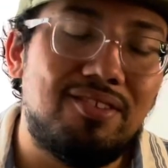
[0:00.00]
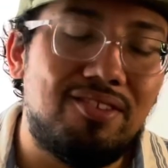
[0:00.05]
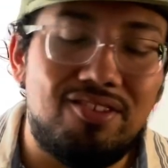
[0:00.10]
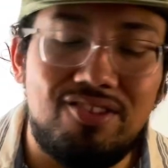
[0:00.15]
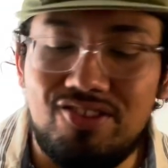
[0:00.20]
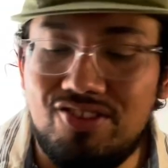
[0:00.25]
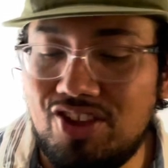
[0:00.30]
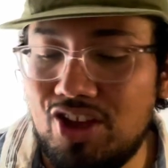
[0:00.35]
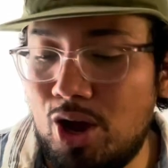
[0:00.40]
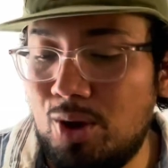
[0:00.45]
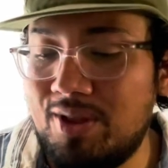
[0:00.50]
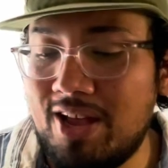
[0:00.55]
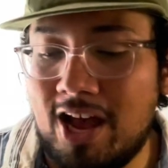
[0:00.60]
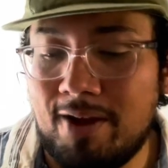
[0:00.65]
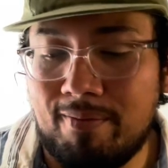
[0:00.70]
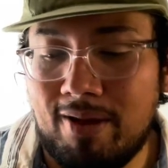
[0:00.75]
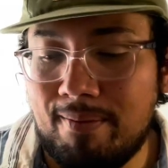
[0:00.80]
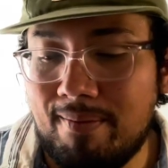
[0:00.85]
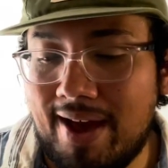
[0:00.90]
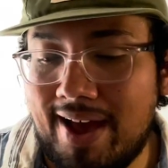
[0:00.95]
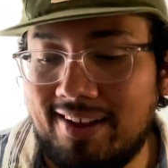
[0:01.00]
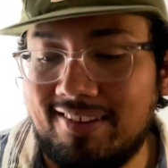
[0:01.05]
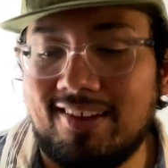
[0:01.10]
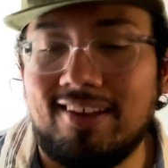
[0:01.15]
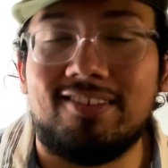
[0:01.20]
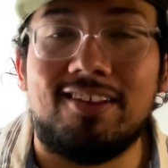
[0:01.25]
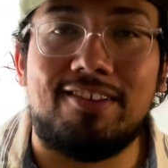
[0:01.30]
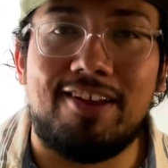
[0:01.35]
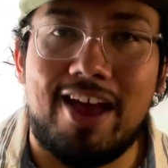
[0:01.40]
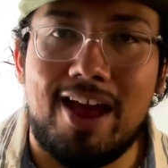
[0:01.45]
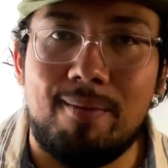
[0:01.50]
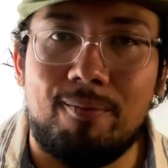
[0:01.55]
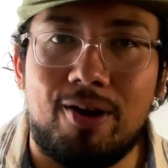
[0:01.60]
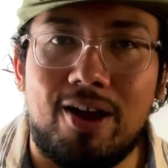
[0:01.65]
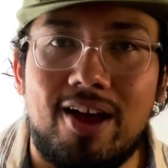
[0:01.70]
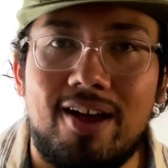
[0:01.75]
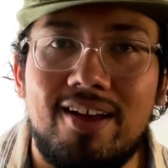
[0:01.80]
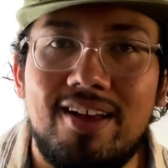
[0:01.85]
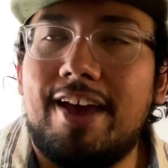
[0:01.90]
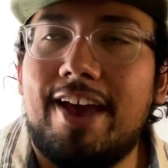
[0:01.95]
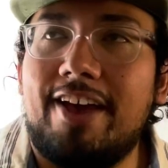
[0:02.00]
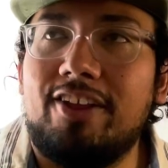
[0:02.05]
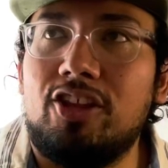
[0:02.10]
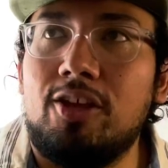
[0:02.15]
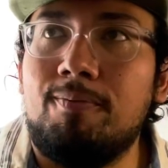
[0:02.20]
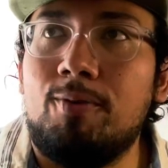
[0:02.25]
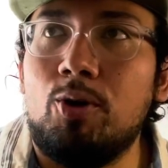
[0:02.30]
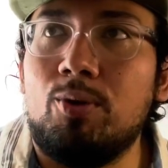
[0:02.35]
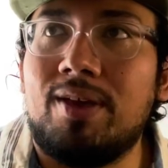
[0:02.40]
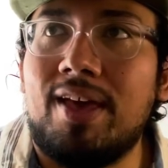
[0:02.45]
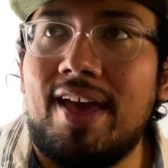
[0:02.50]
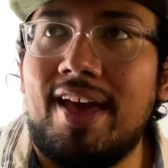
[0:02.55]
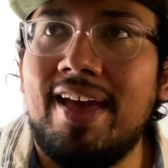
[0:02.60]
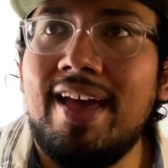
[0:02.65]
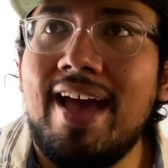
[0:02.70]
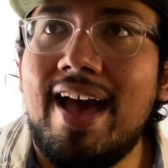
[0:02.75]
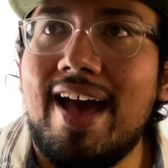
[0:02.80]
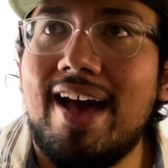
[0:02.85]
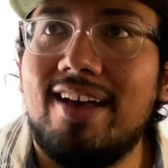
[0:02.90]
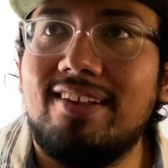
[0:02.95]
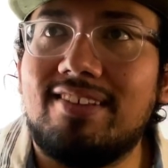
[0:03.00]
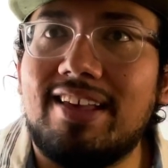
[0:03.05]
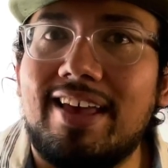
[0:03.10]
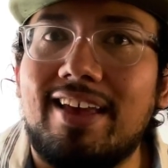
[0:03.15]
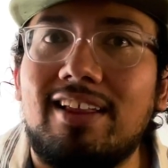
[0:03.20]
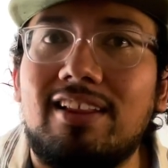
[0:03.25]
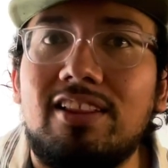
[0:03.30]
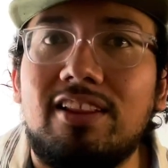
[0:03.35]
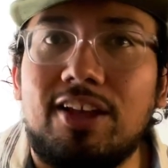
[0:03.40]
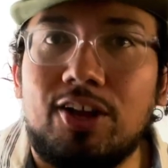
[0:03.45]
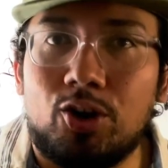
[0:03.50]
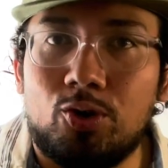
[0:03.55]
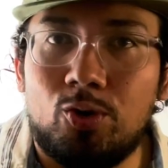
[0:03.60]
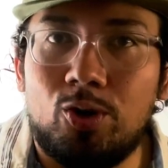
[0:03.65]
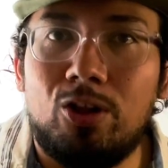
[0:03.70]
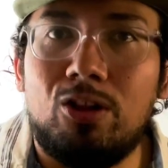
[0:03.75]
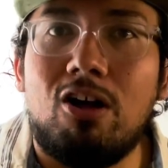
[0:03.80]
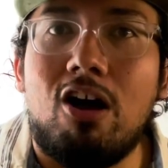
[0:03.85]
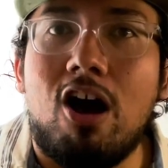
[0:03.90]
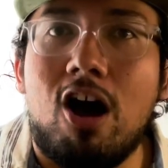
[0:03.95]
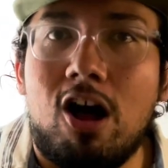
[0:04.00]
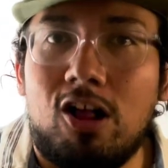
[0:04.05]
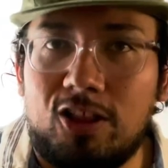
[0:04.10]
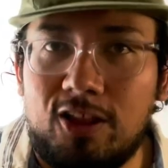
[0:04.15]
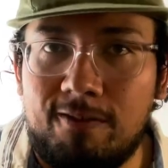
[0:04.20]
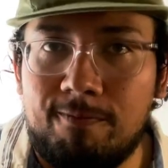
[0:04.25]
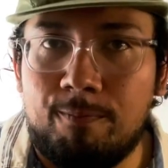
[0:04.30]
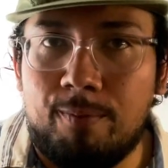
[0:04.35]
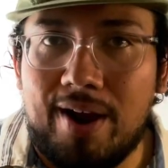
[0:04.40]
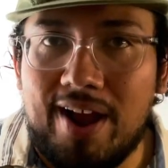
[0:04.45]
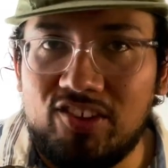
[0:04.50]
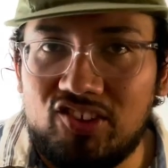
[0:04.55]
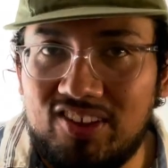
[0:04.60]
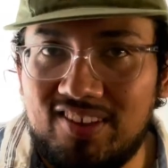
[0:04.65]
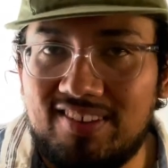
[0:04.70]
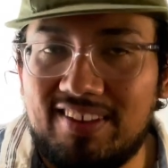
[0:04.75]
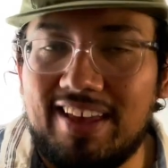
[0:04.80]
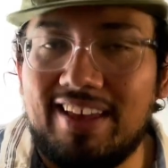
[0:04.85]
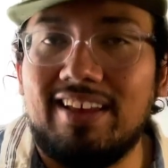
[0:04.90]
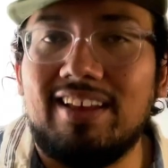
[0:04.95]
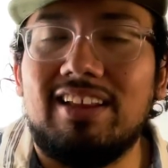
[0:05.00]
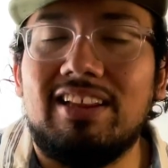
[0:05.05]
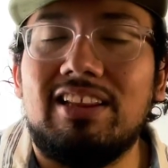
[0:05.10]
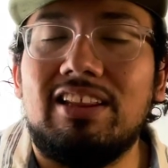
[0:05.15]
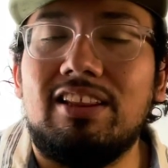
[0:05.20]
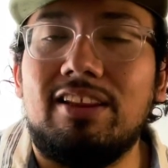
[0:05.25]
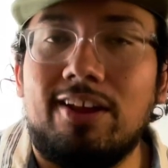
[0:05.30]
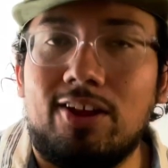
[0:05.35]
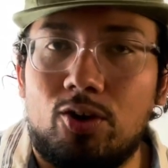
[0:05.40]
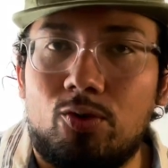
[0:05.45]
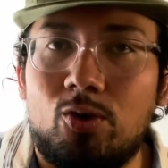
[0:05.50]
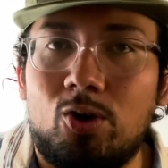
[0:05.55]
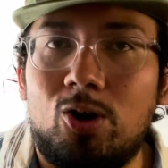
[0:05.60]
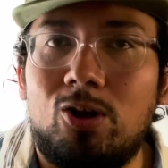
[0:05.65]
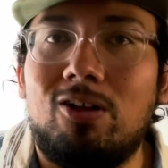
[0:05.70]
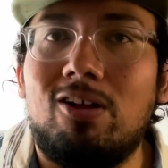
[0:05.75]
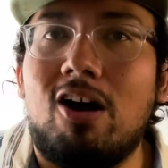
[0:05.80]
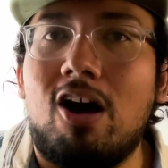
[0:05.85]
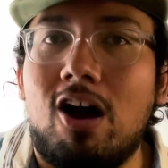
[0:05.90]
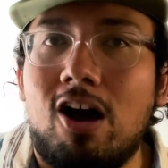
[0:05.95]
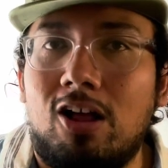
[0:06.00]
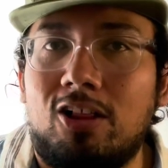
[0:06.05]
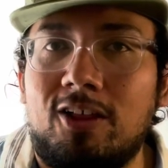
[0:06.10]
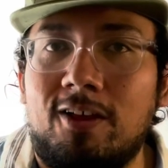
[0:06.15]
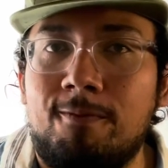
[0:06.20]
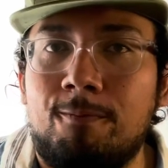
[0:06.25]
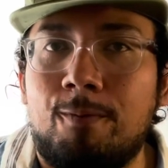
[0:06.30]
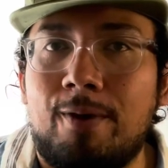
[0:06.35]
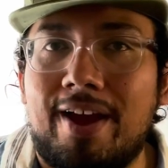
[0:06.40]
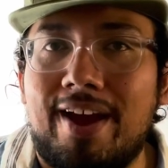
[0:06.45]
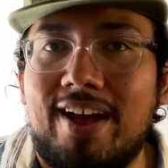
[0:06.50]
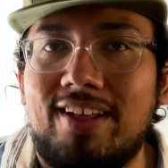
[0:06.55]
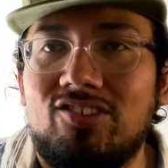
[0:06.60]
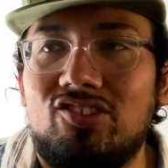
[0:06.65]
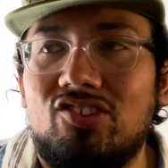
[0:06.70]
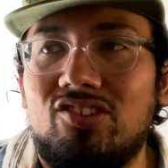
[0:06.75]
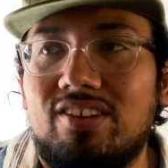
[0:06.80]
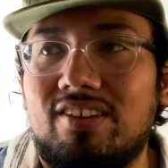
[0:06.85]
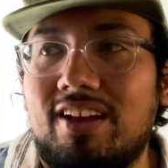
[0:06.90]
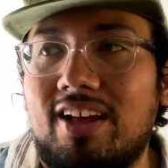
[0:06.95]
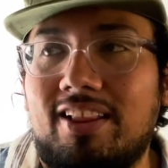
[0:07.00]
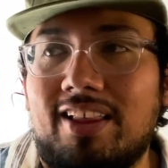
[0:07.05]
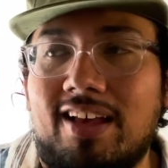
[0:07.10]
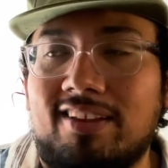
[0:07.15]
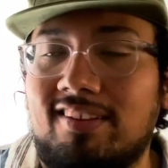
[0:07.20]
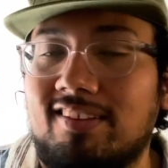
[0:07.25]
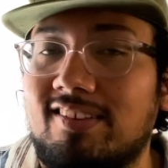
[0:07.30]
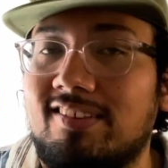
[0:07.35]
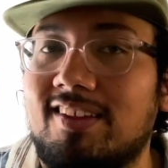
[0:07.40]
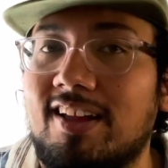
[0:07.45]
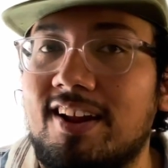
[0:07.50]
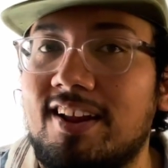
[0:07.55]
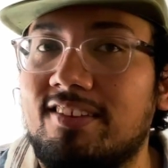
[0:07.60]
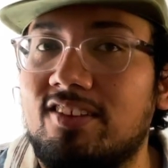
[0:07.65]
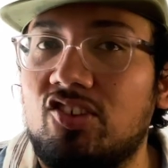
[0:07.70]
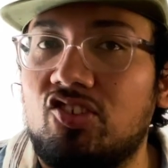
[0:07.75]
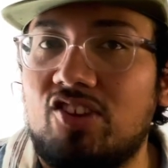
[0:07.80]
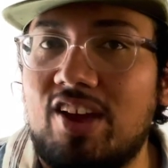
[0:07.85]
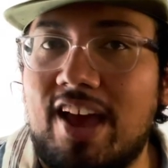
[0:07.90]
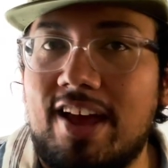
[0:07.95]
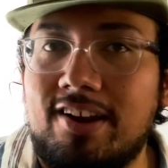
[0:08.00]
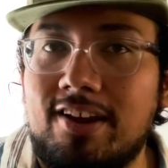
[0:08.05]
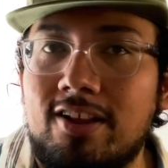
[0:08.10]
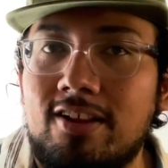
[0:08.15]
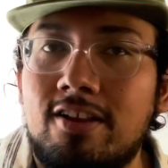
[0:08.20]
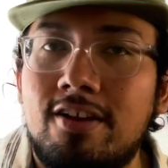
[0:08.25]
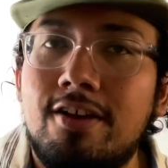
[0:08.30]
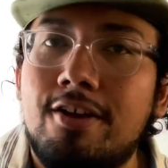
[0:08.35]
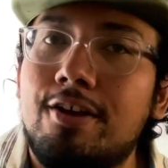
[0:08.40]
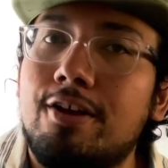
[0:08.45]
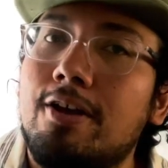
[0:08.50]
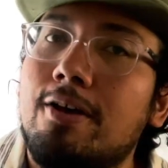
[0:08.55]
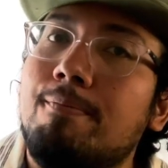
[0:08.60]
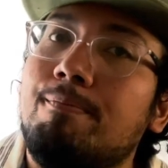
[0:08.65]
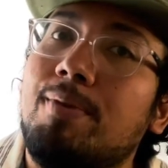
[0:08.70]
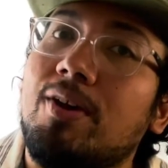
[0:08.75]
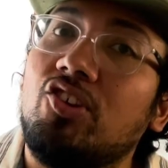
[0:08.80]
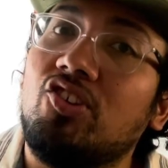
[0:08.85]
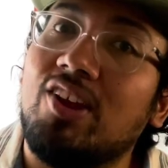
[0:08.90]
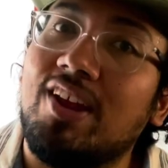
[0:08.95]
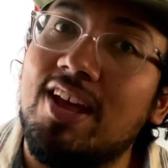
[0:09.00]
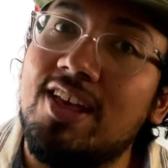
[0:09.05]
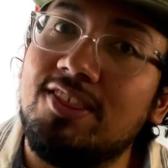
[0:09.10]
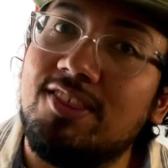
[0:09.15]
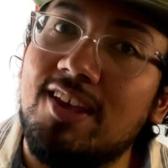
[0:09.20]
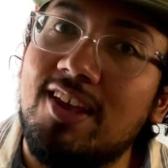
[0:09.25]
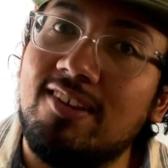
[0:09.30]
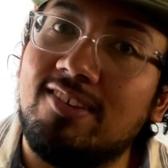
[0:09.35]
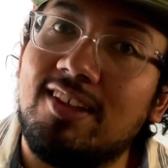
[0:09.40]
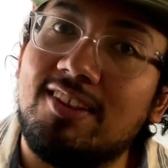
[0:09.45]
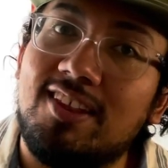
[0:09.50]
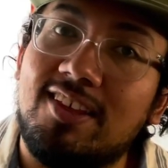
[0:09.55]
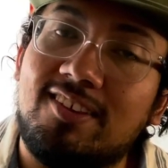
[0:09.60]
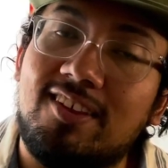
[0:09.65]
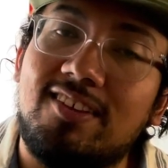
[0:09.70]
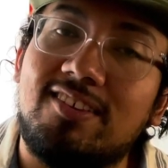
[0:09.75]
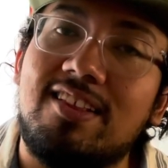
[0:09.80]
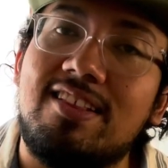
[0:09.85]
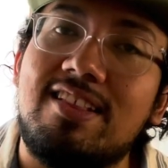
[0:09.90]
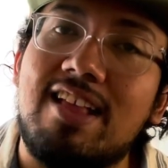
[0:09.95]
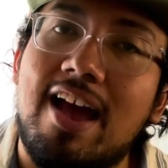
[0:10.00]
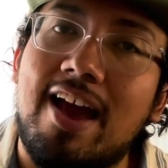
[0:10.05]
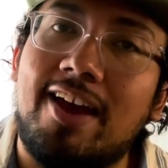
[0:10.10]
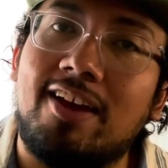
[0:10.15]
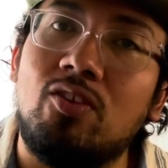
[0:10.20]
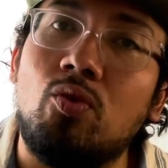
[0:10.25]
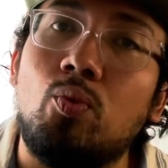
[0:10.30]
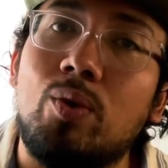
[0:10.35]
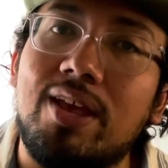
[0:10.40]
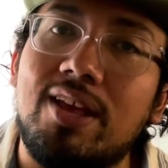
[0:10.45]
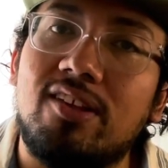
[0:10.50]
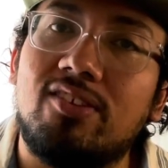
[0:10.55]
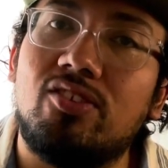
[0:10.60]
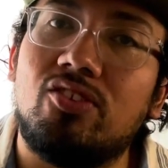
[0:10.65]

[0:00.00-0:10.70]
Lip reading: No doubt in my mind, it's because of Tamara. And the bouquet has a literal olive branch. There's a literal olive branch Alexis is sending to Shannon. But Shannon thinks that this is 9 weeks